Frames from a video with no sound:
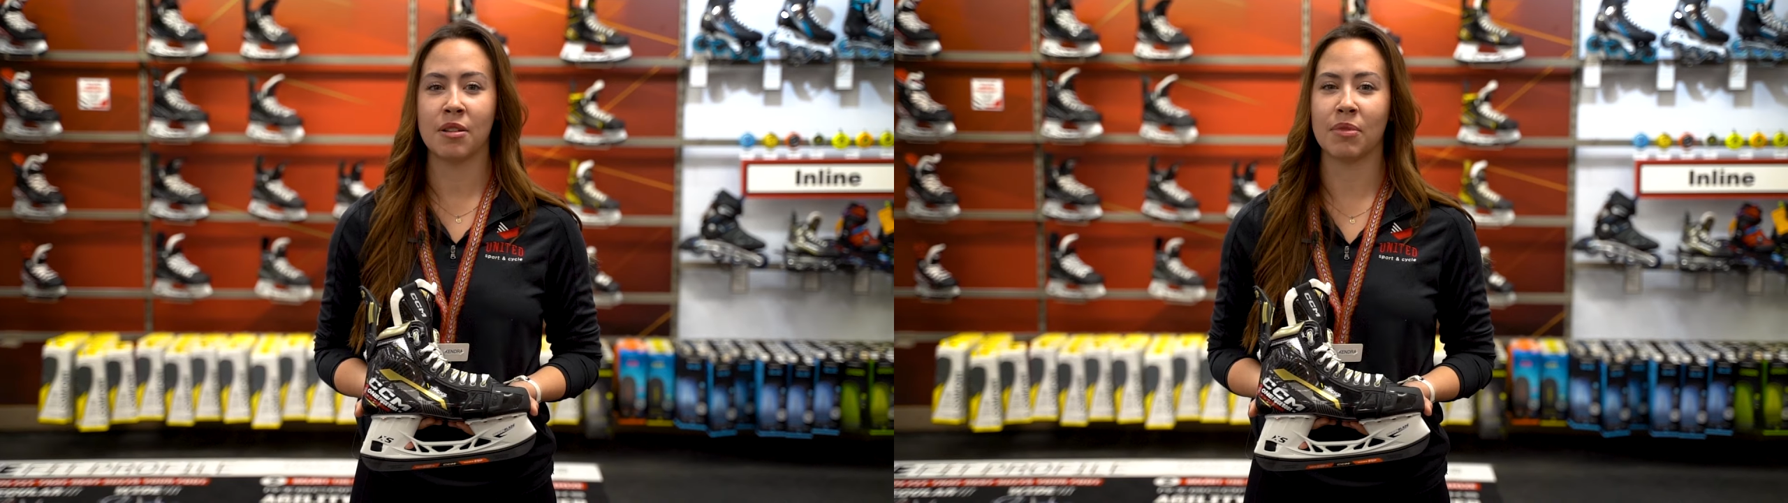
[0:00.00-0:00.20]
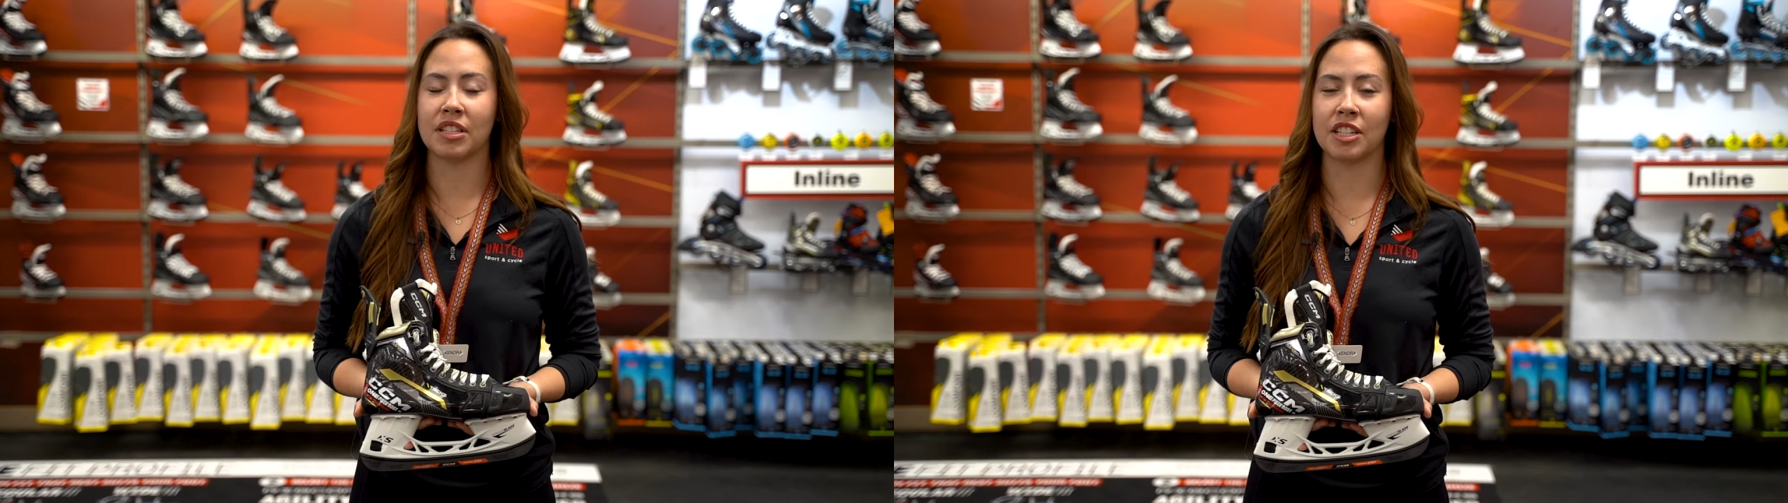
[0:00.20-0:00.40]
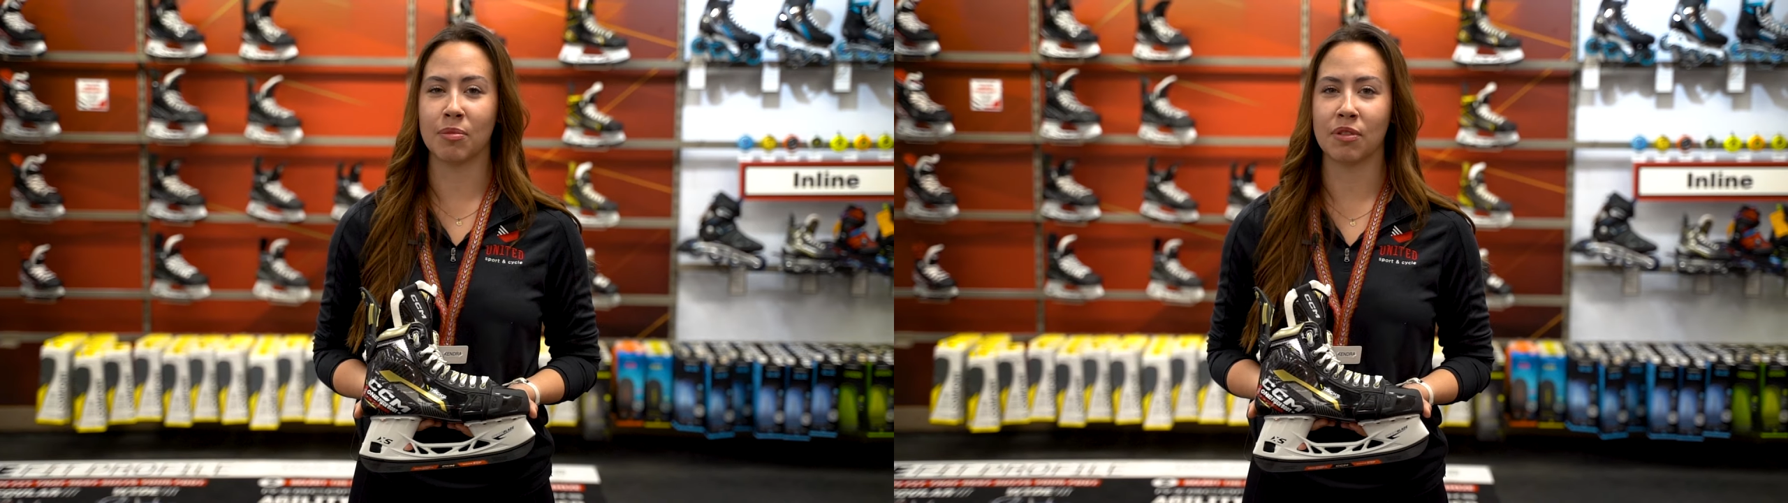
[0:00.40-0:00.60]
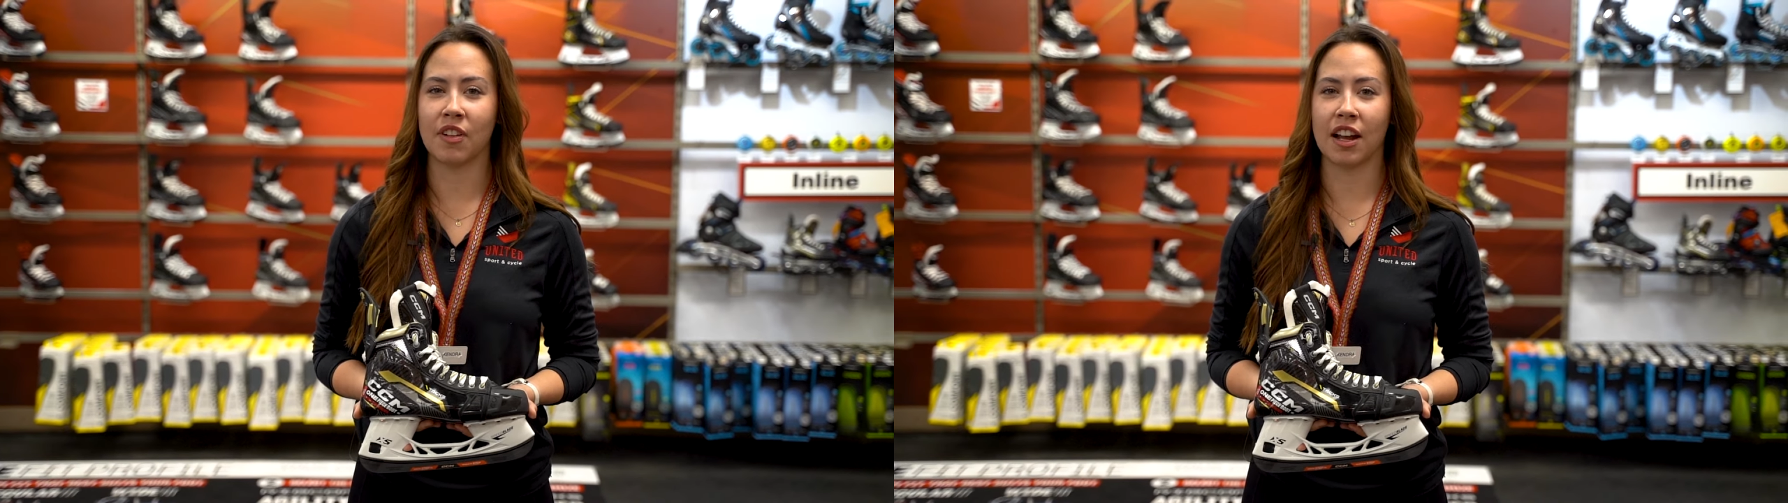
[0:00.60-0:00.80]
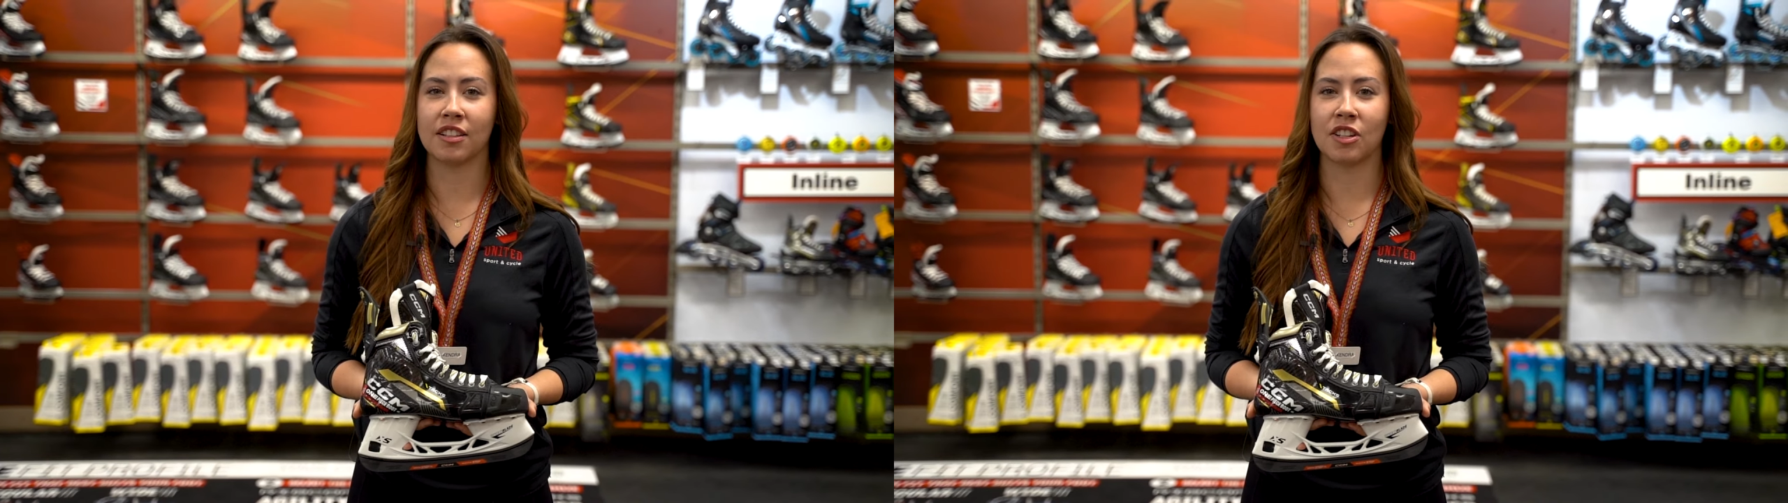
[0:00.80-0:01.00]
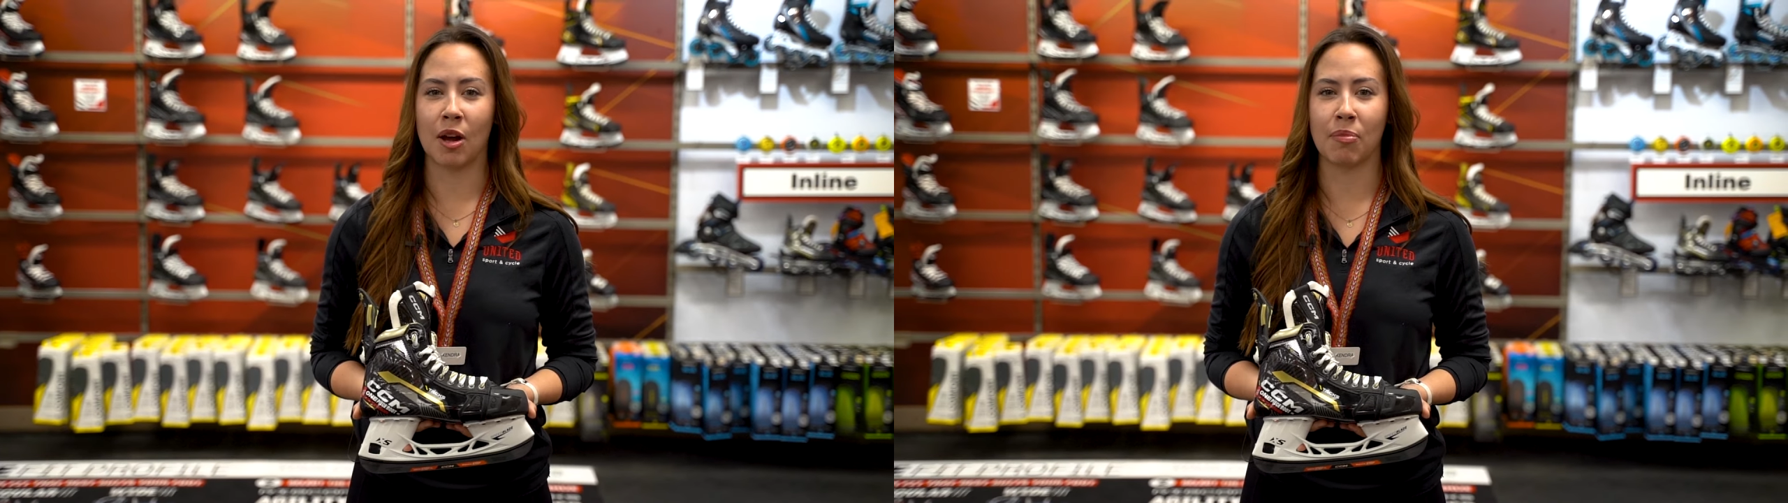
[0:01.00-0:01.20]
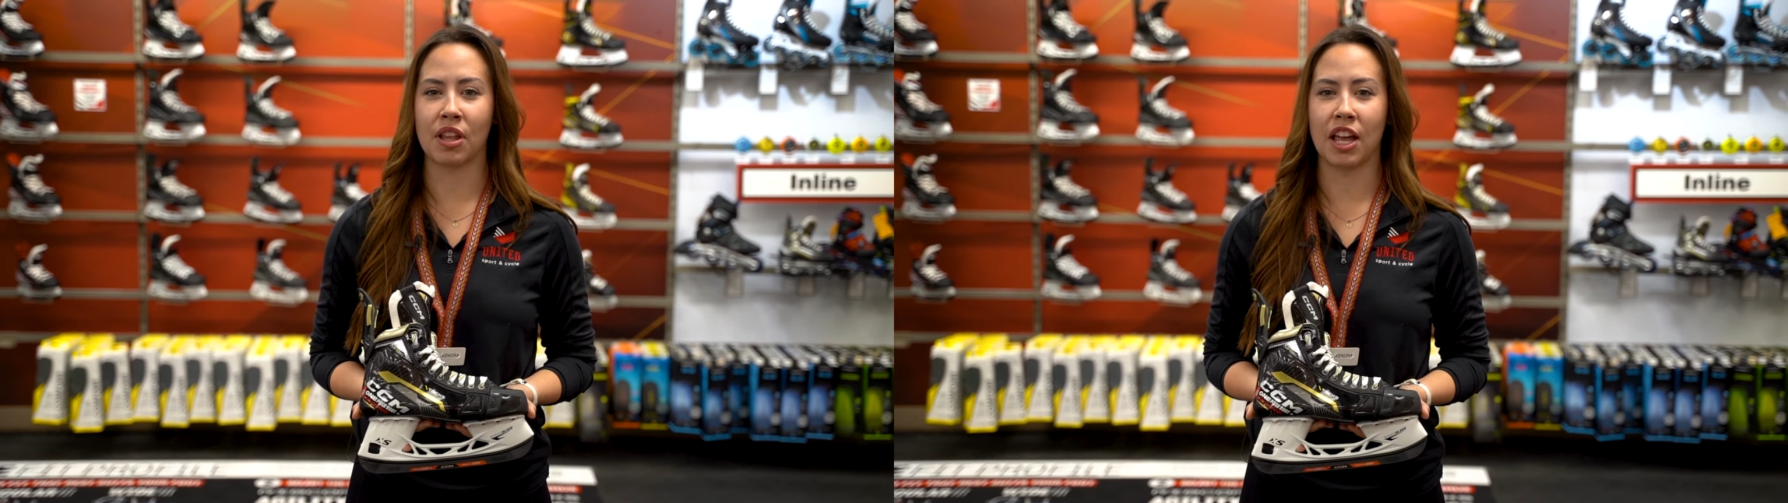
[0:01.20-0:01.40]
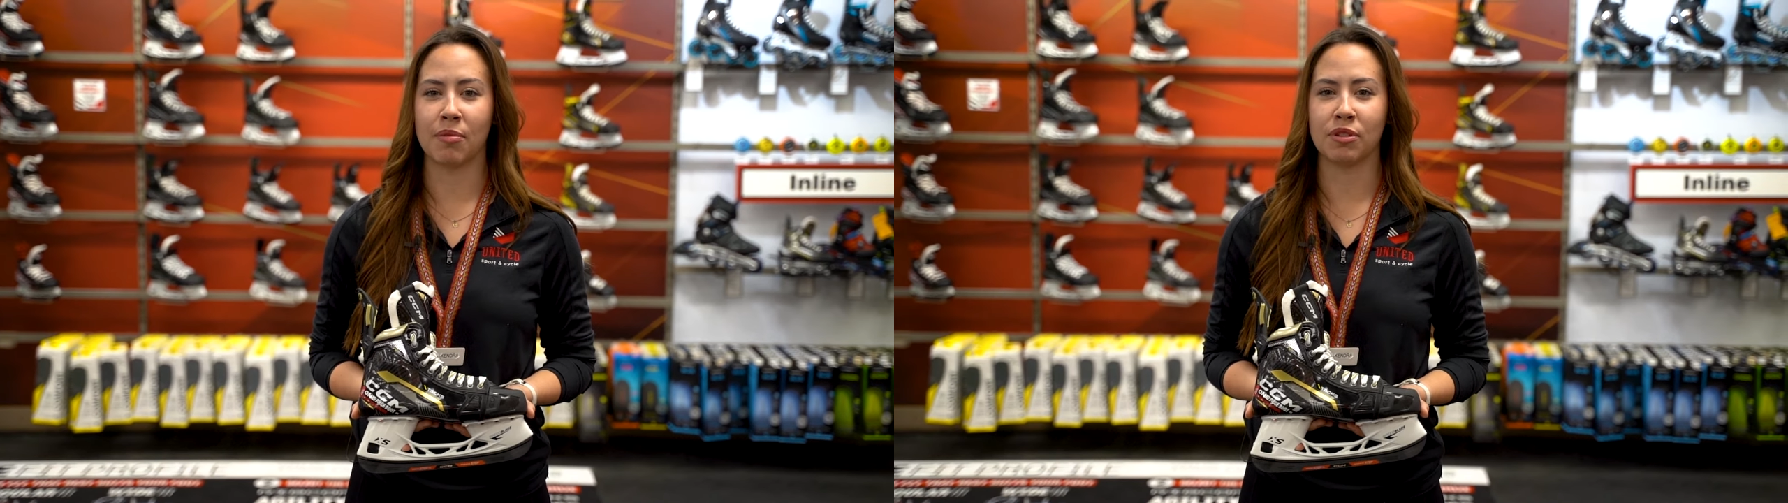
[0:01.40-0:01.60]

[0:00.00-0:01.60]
but still provides top-of-the-line